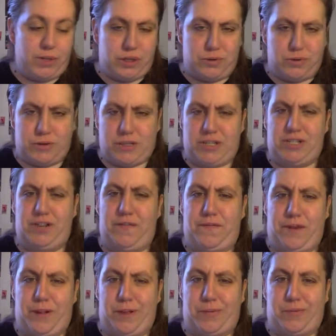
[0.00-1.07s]
2 is actually
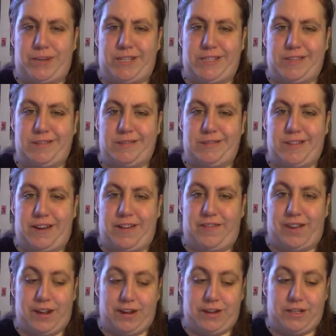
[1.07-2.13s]
fairly recent that
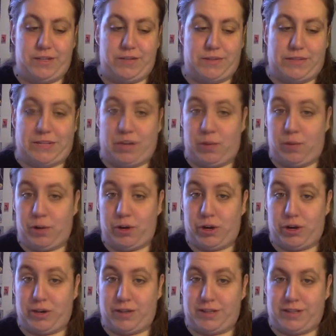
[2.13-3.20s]
I've gotten into is Gilmore
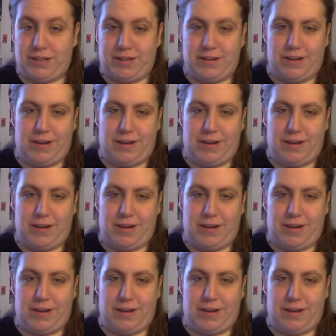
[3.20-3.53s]
Girls.